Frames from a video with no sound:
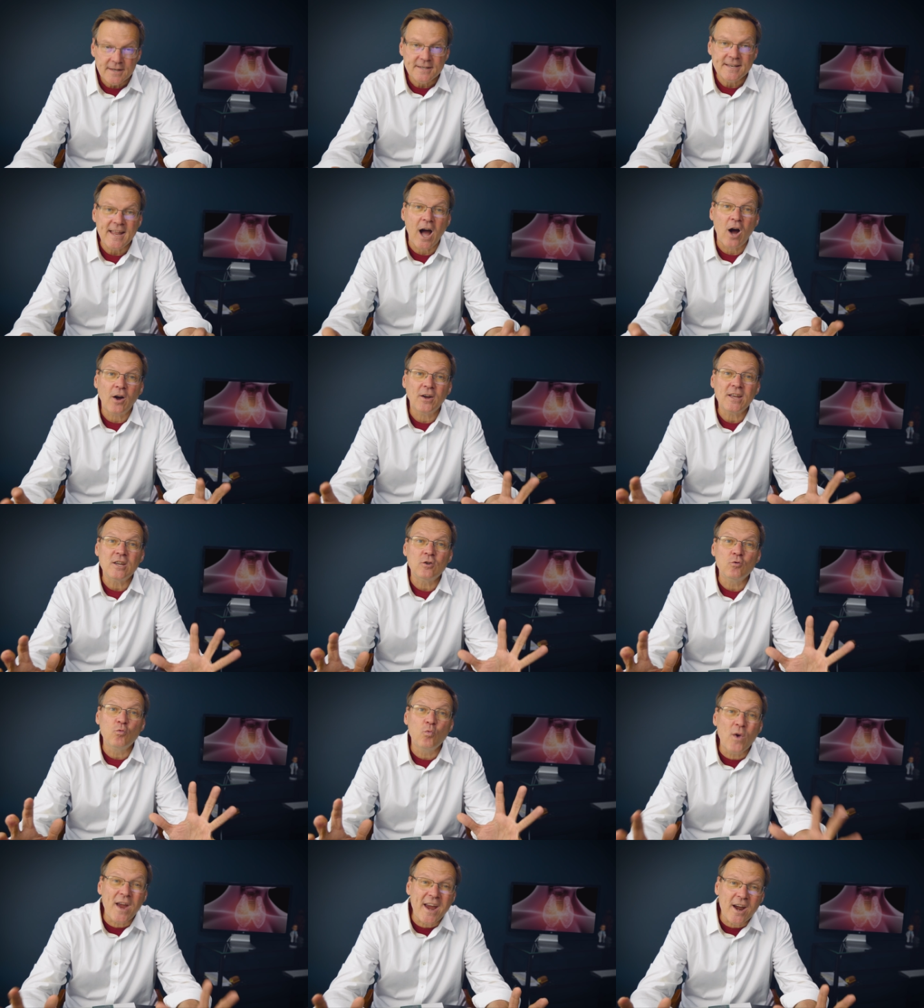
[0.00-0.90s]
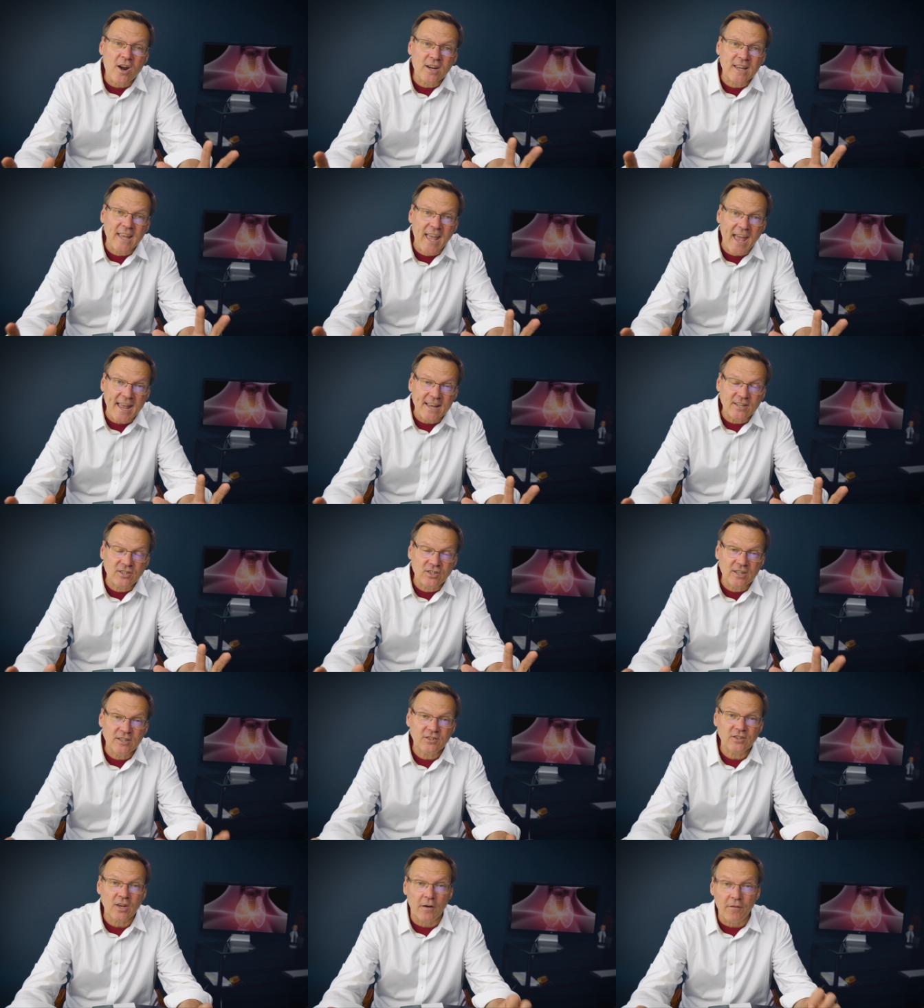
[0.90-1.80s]
Now, in rare
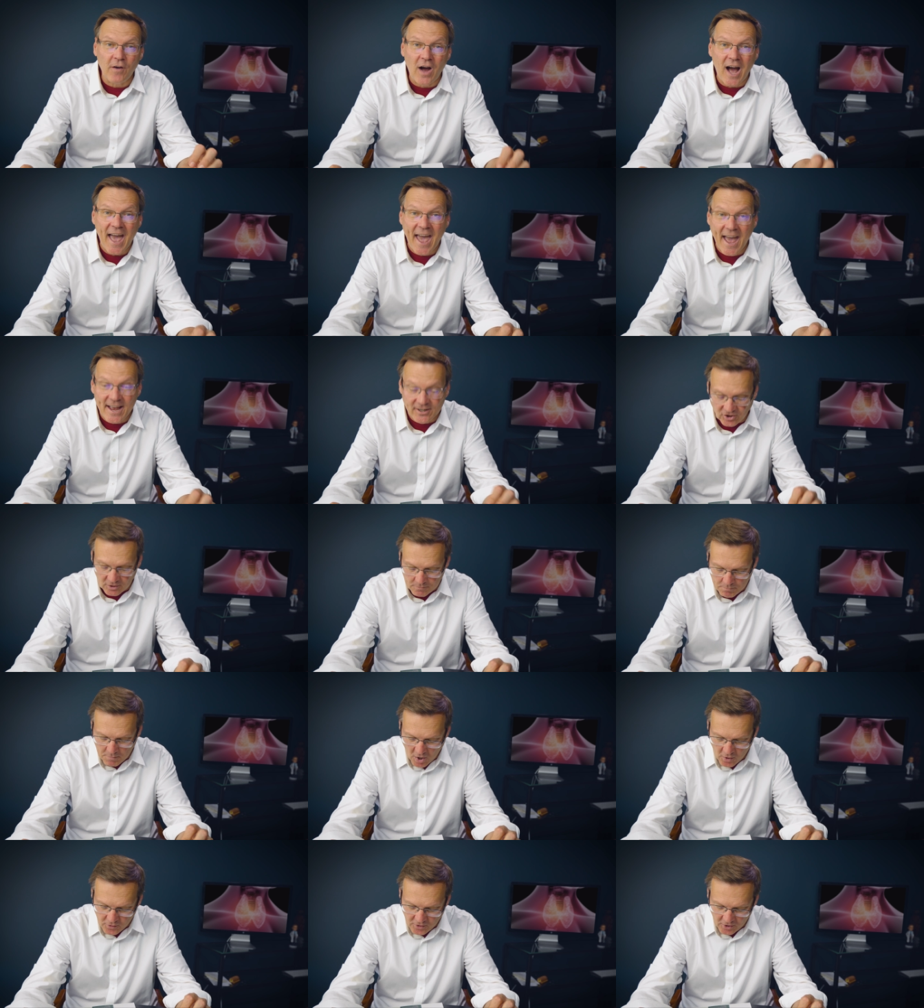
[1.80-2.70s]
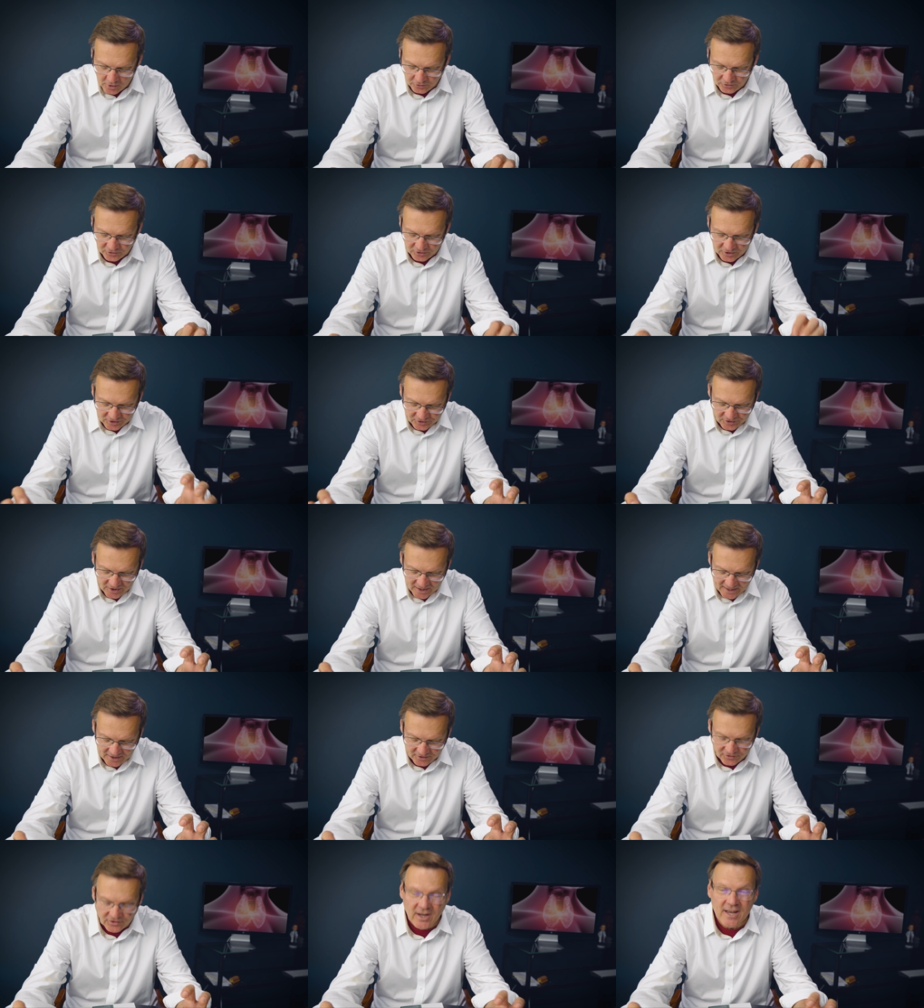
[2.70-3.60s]
cases of Hashimoto's
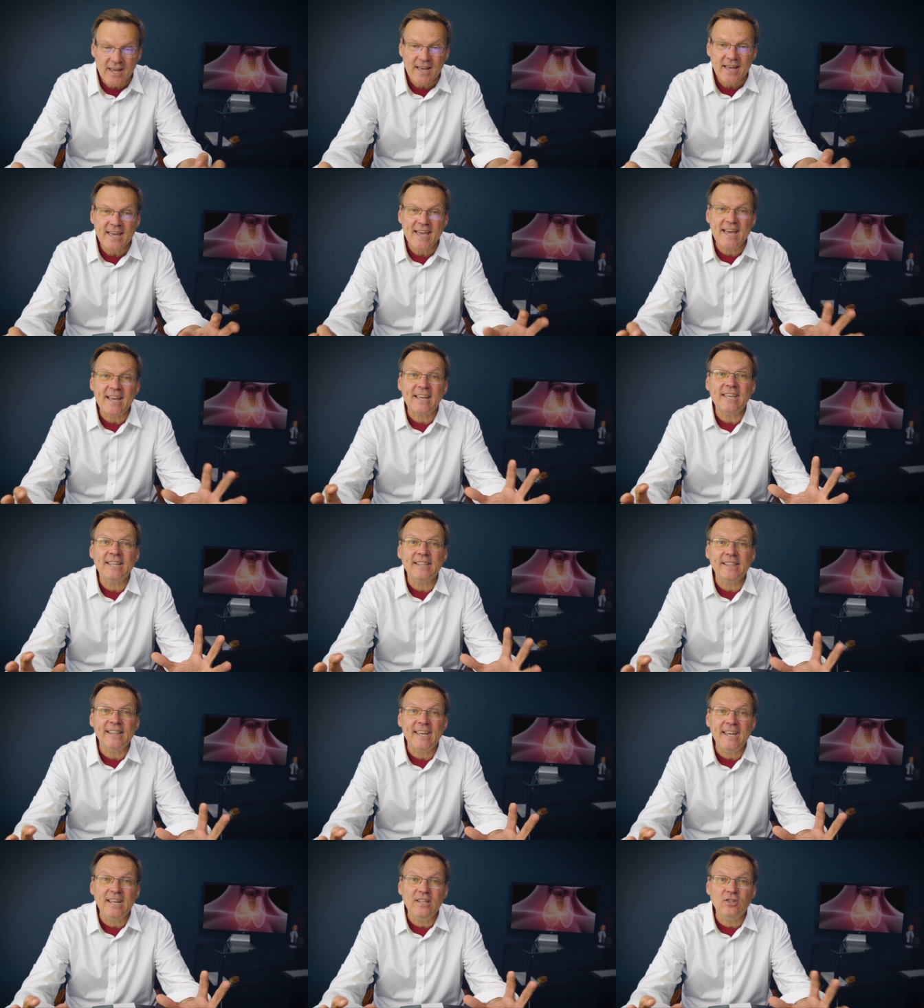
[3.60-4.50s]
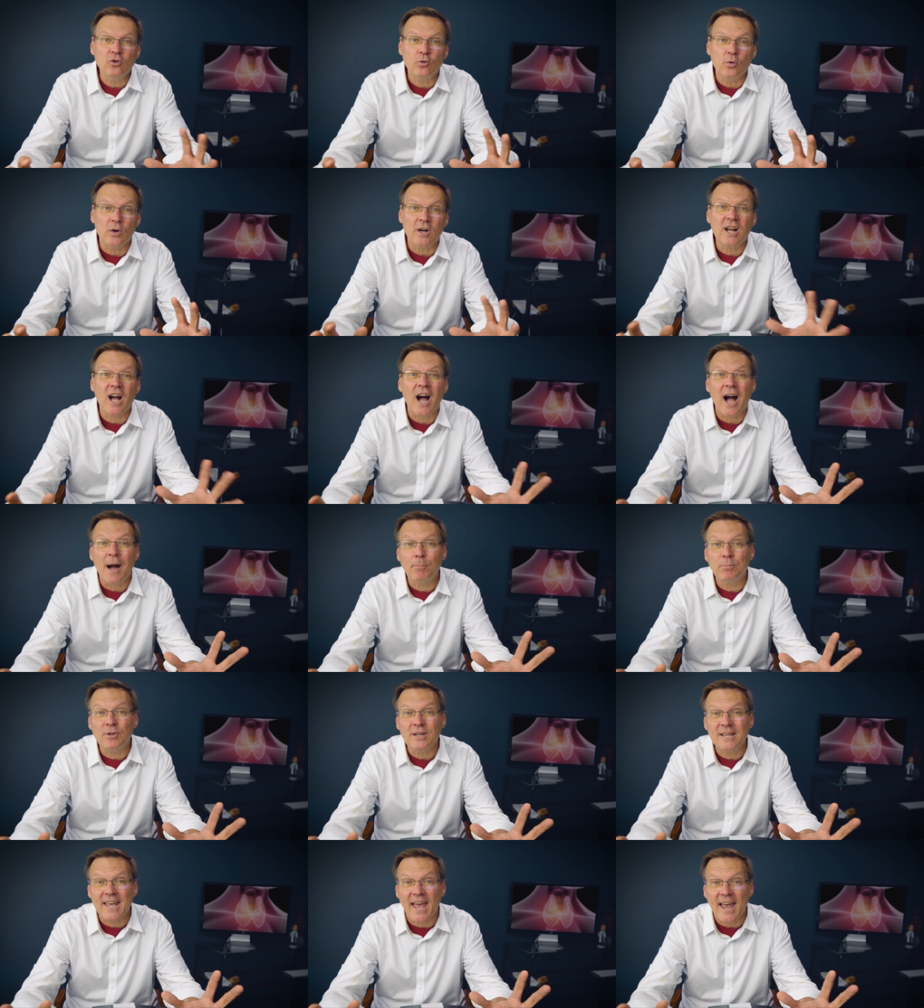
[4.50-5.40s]
disease, it can lead to a
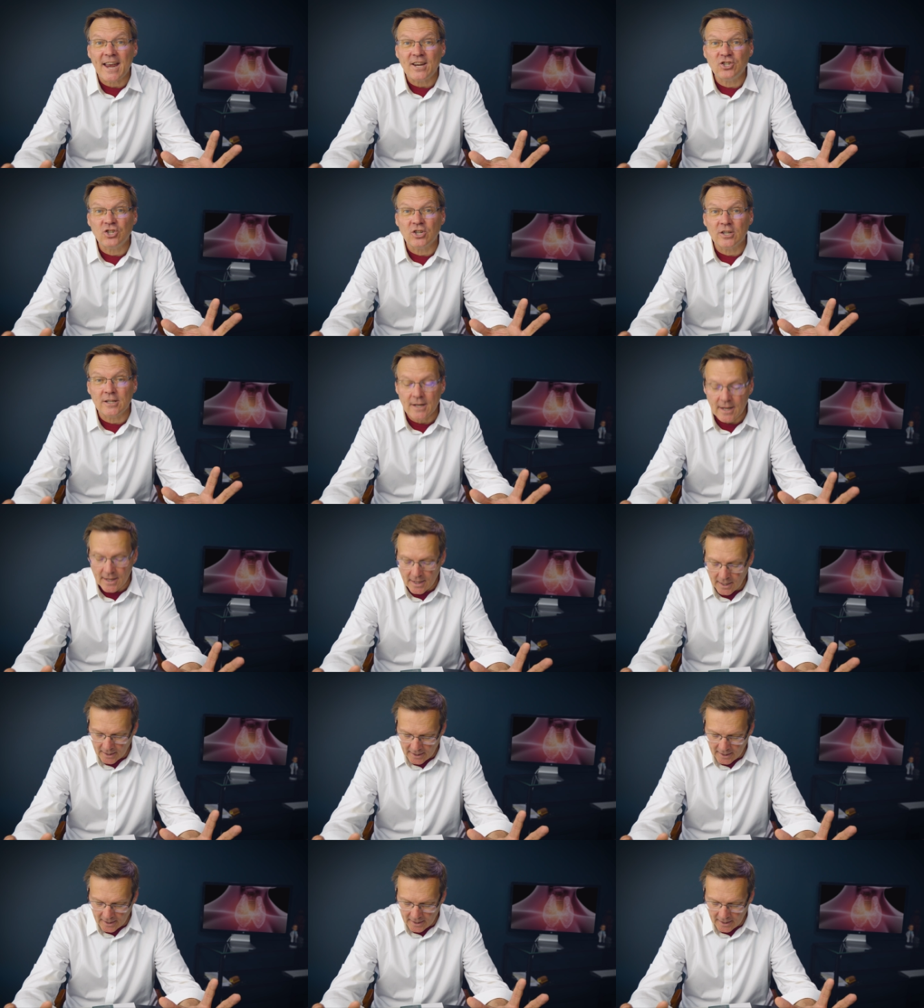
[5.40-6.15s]
complication